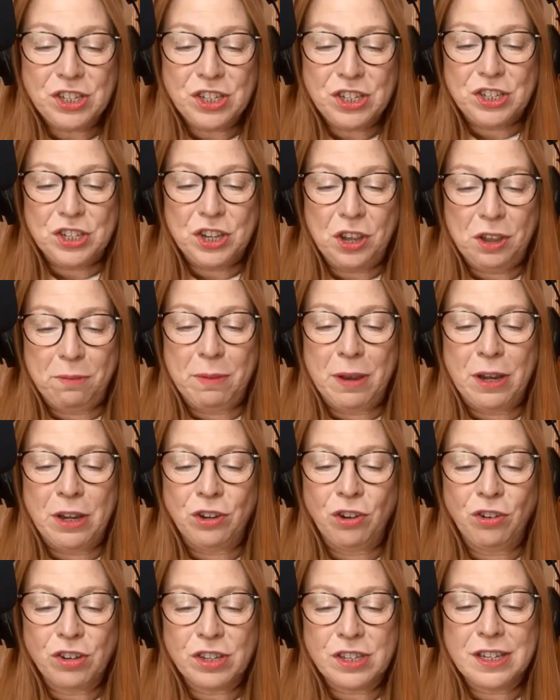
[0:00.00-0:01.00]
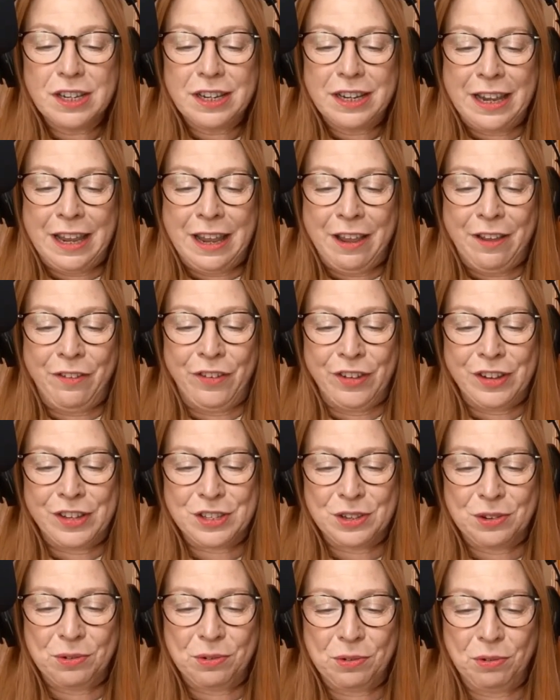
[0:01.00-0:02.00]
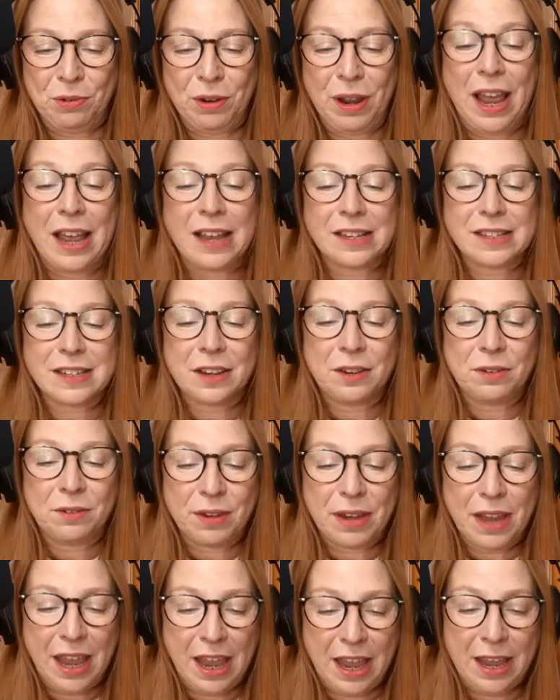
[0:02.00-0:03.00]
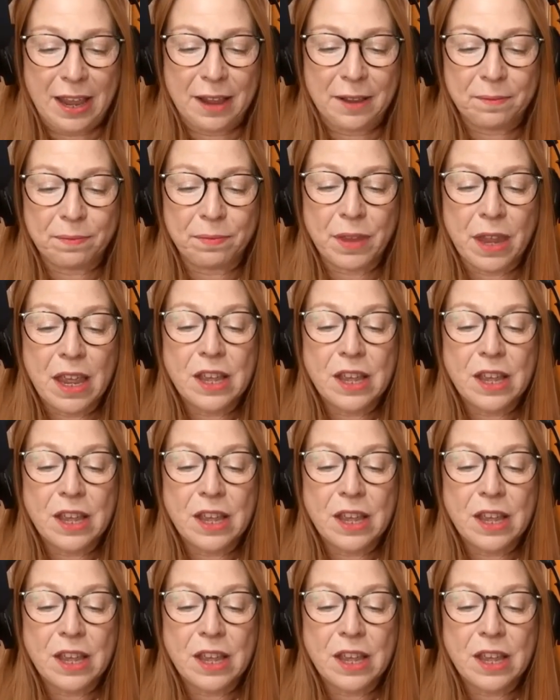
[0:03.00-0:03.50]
determined not to leave us all at OK.